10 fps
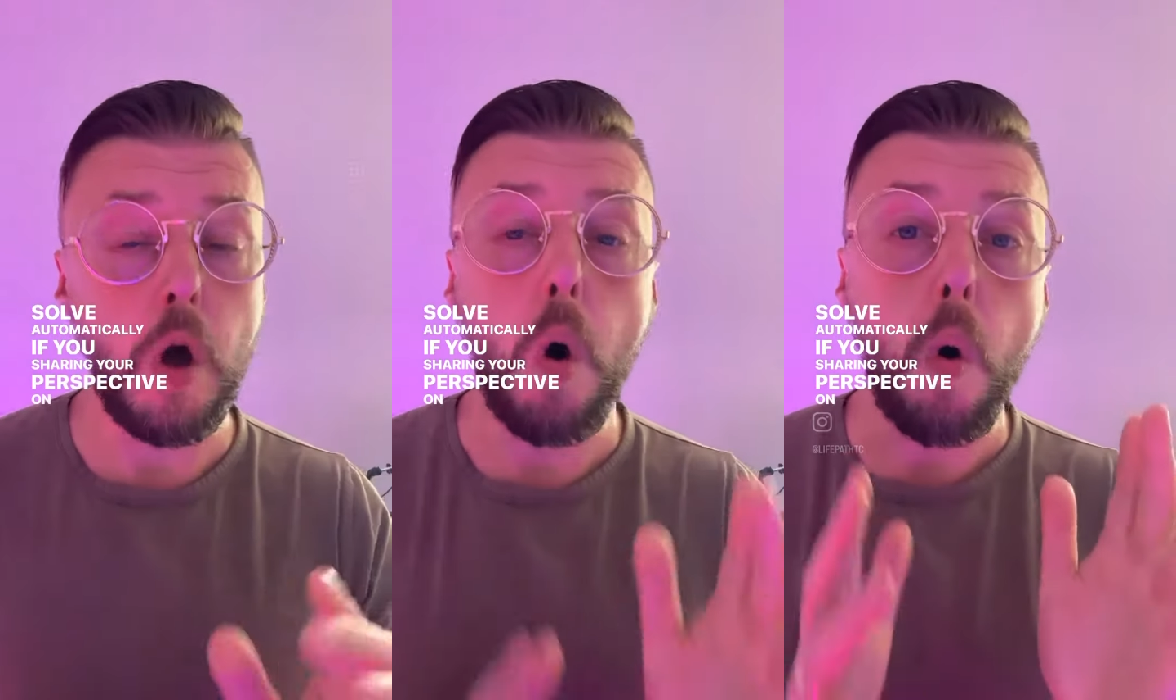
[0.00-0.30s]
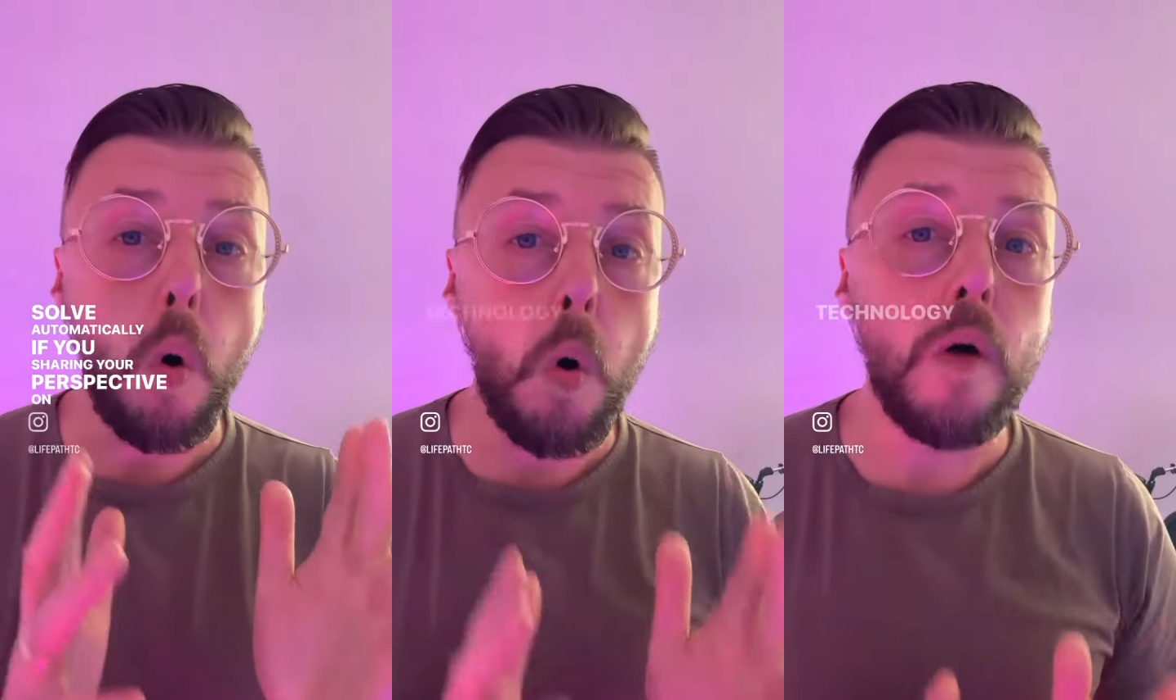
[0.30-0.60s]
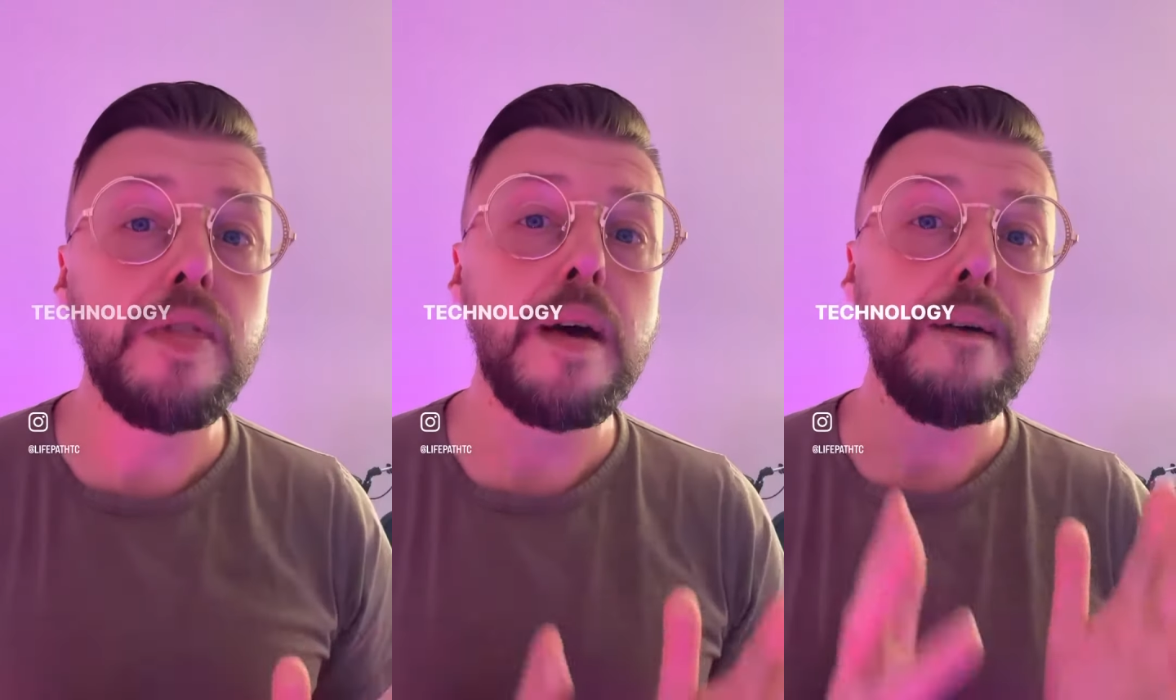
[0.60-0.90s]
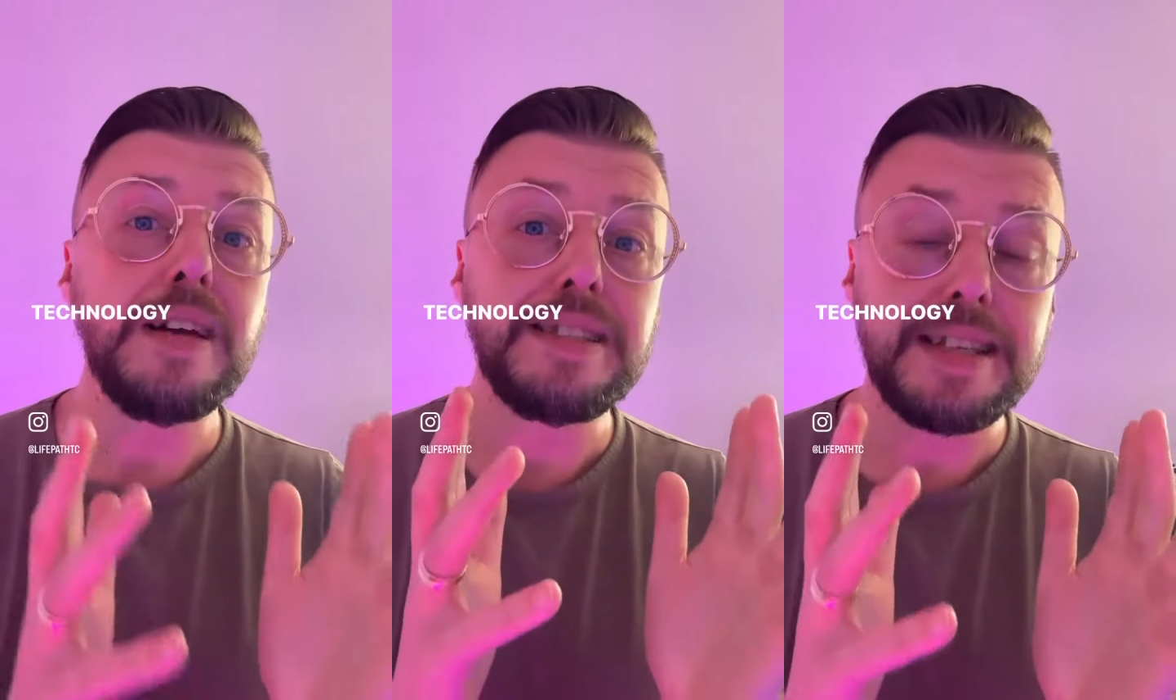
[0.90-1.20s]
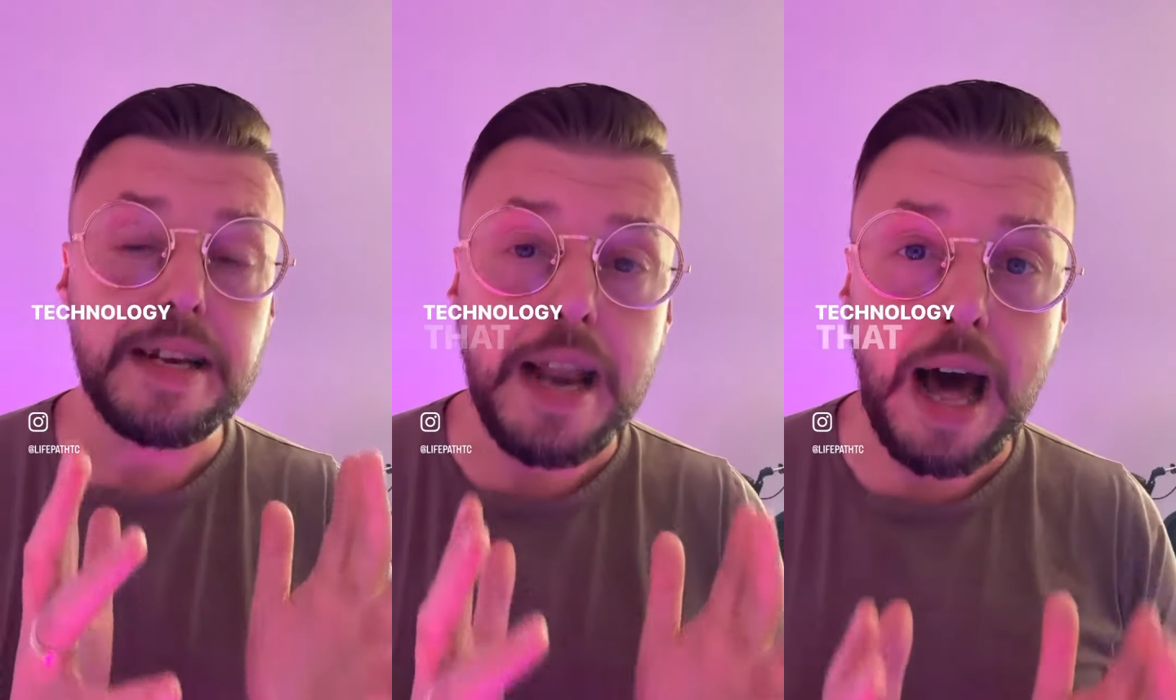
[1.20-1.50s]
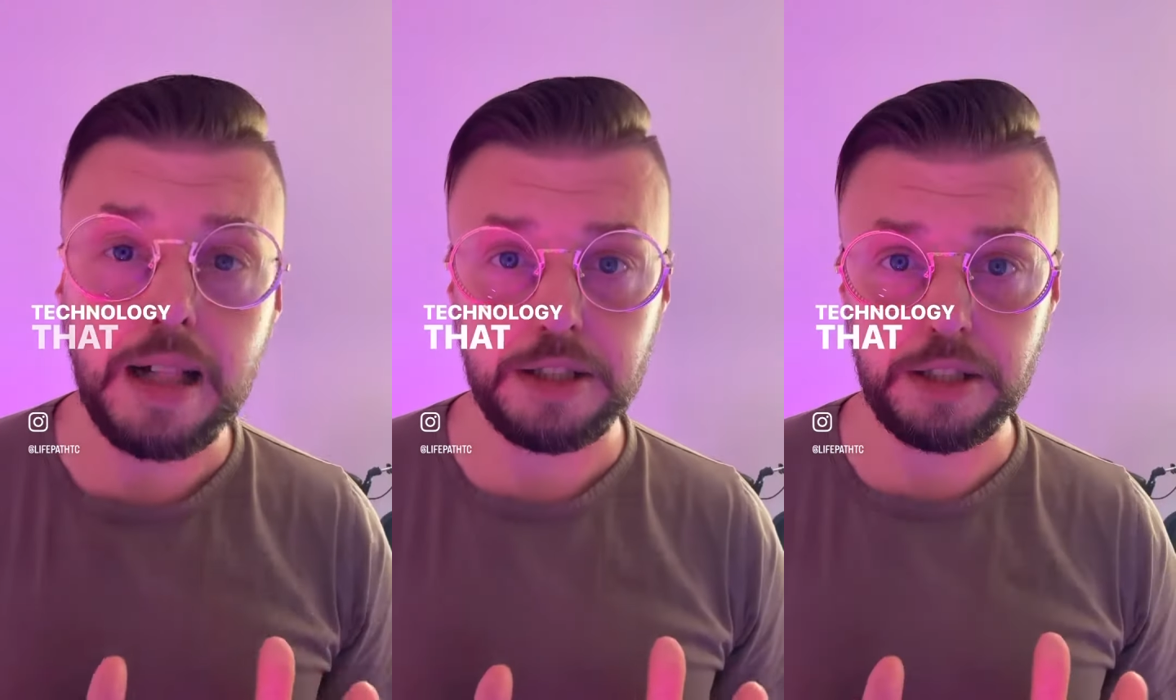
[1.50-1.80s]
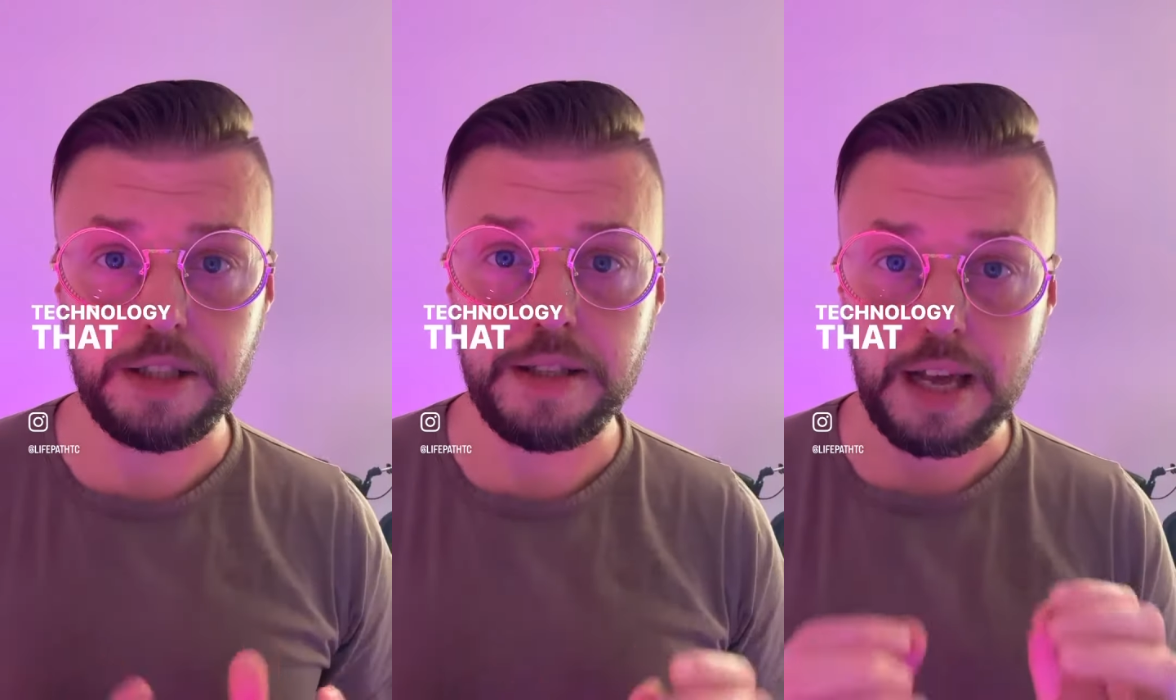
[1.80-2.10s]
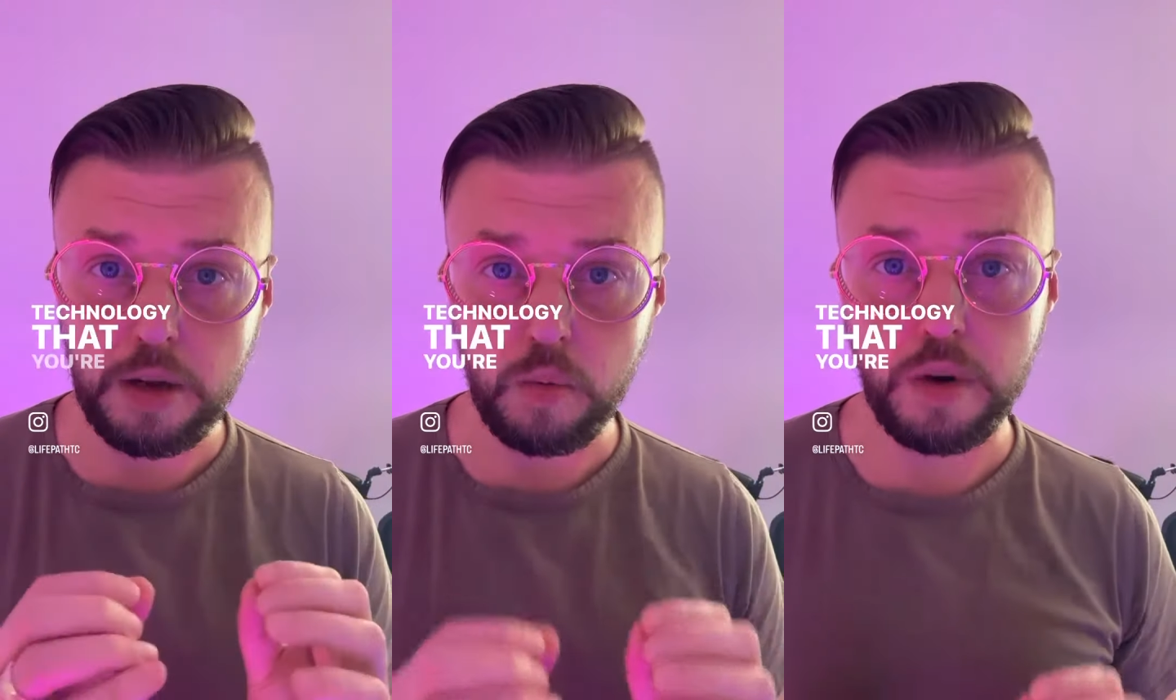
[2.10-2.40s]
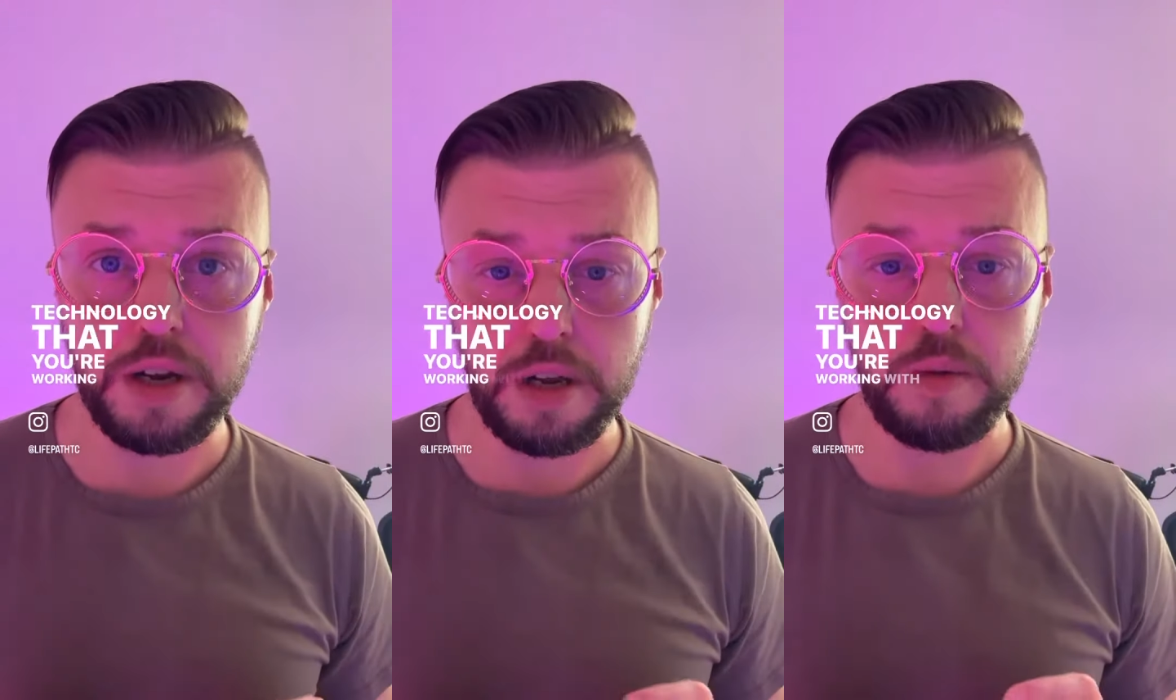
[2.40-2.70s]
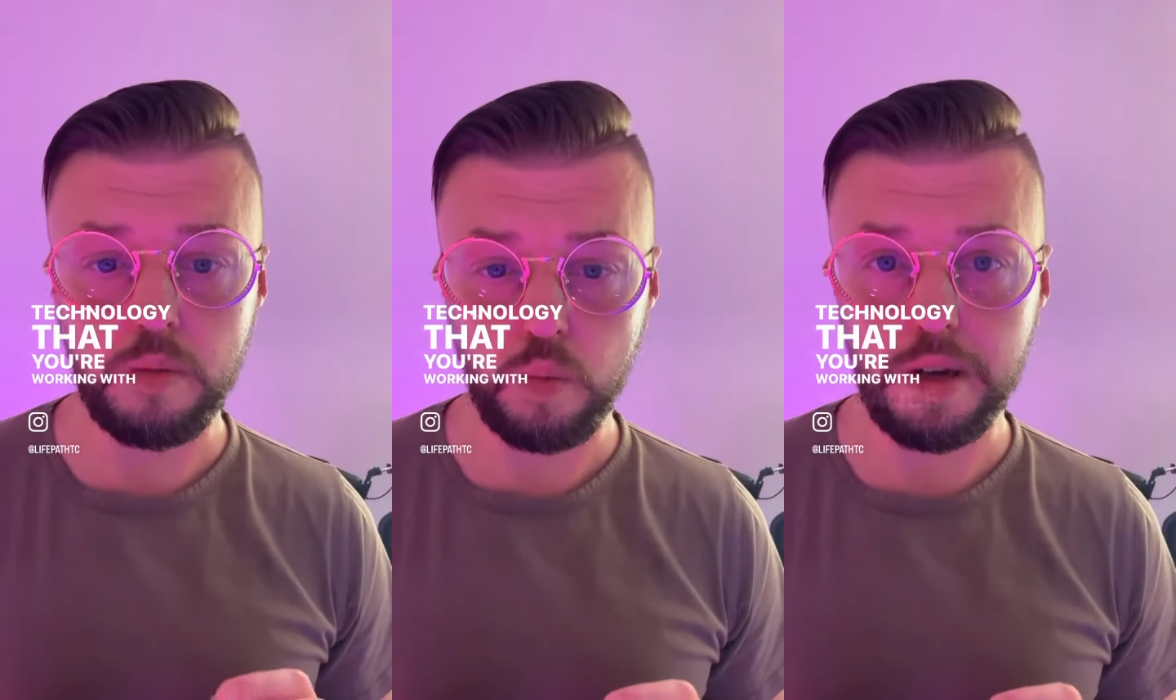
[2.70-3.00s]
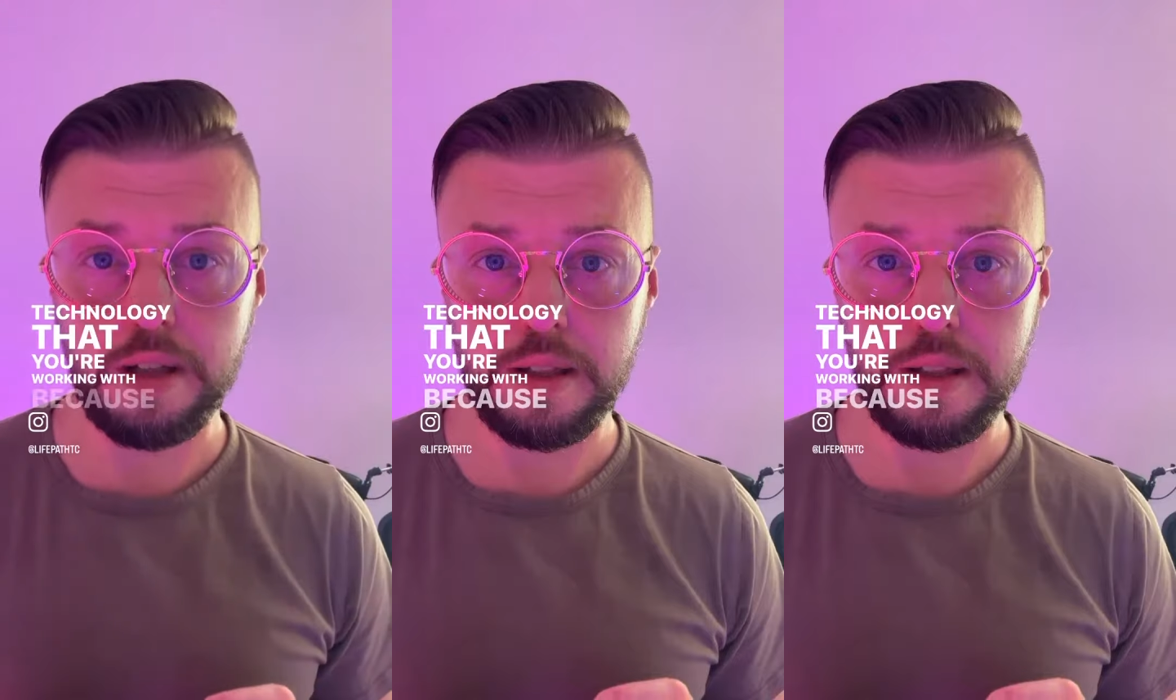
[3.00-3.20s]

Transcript: on technology that you're working with